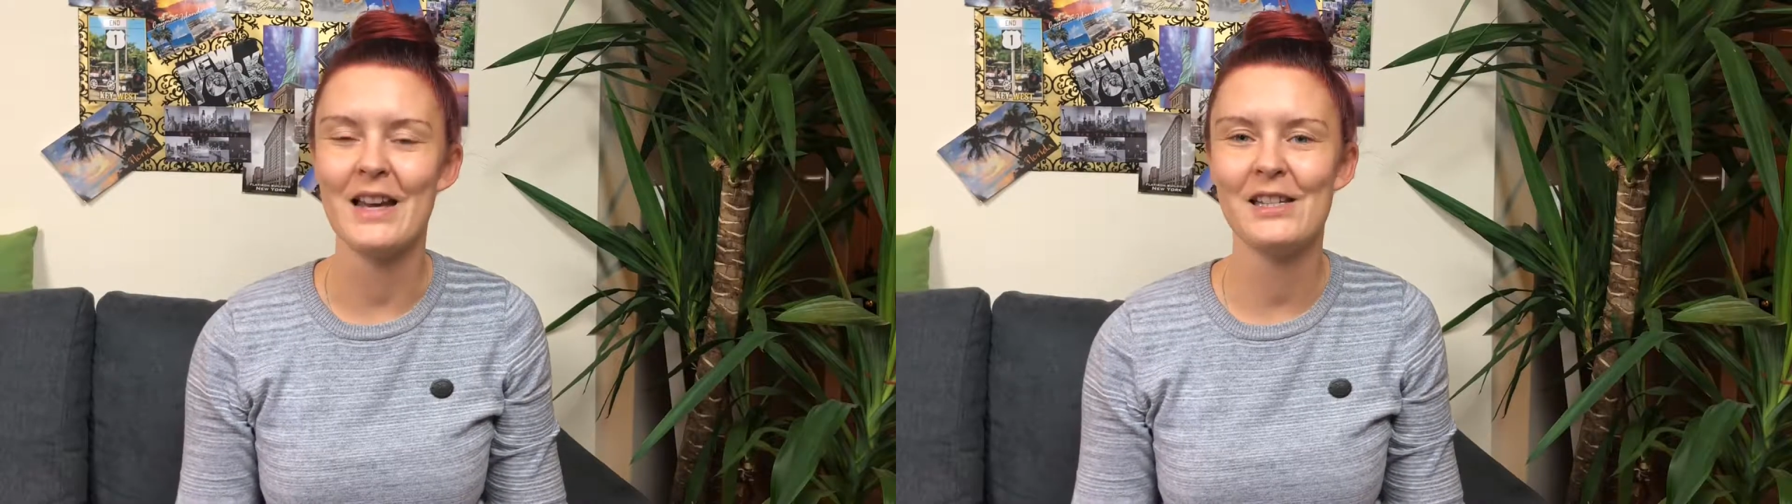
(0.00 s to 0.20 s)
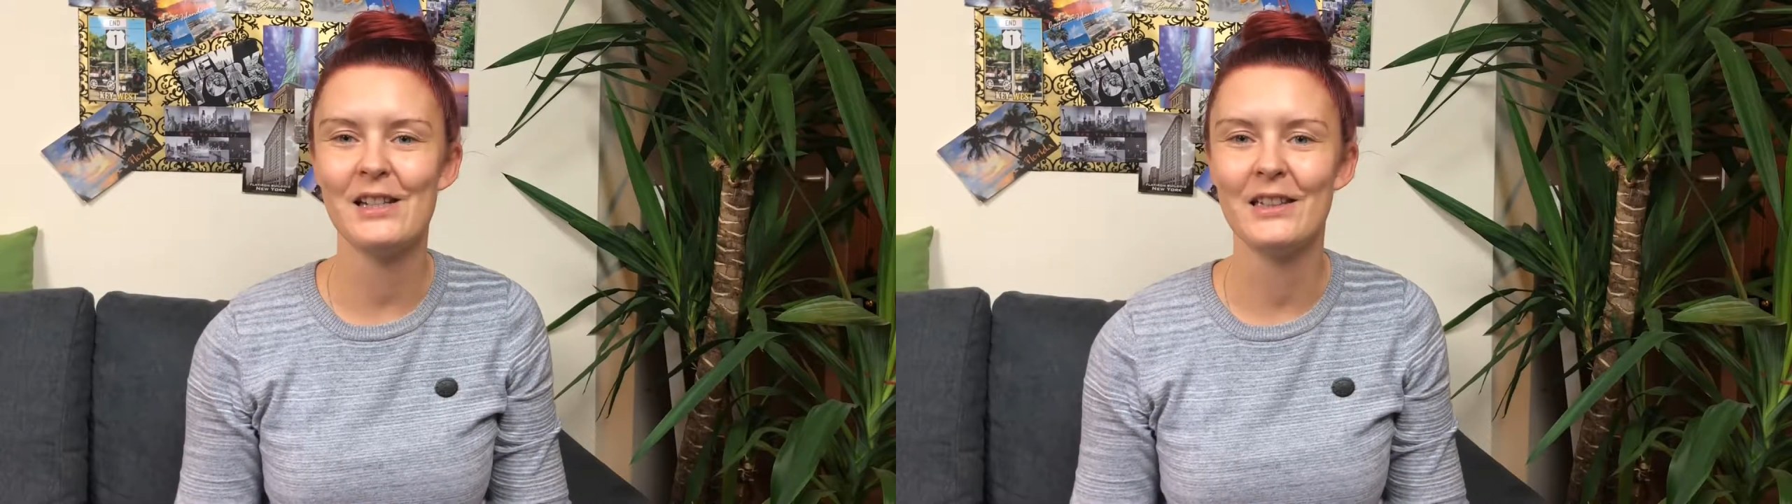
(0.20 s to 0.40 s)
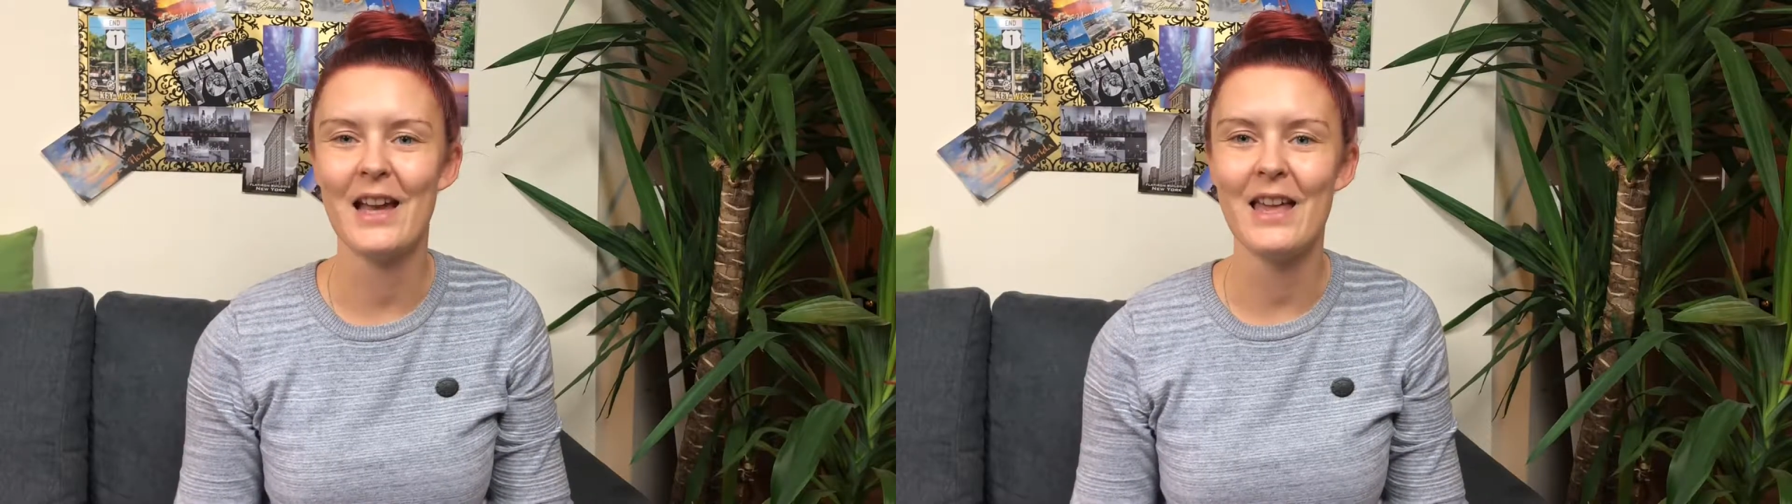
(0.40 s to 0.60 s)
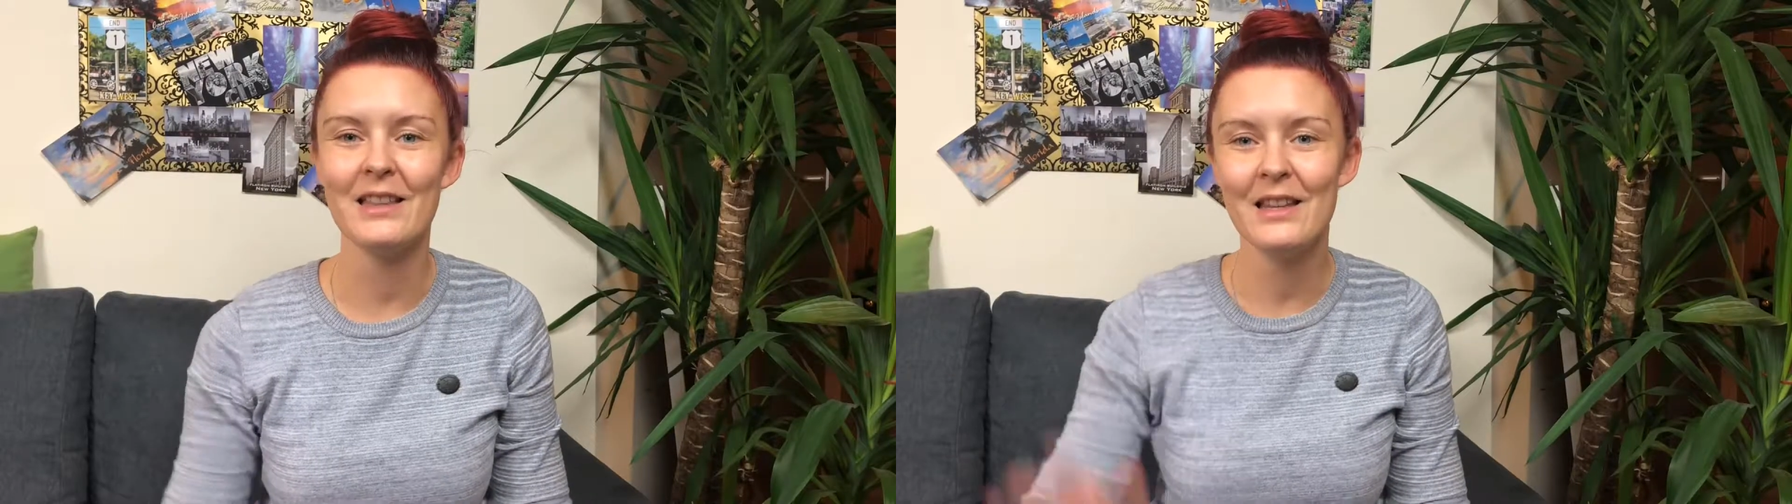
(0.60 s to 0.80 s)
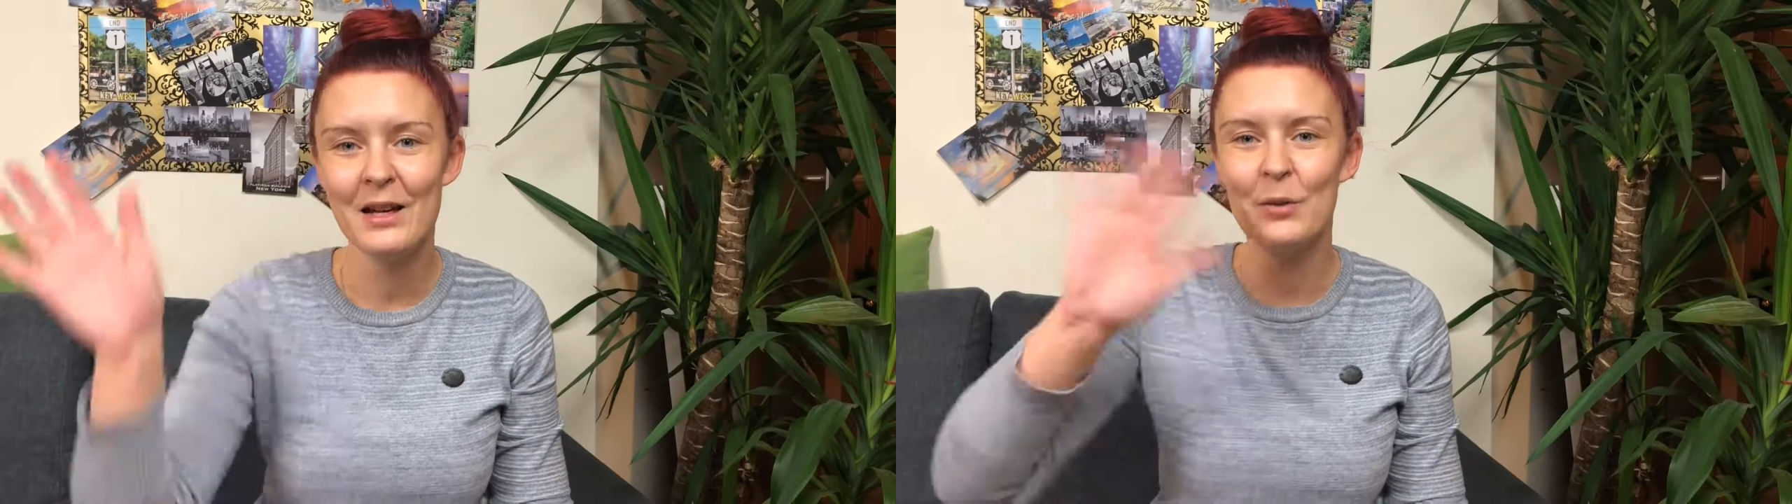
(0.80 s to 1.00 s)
Until then,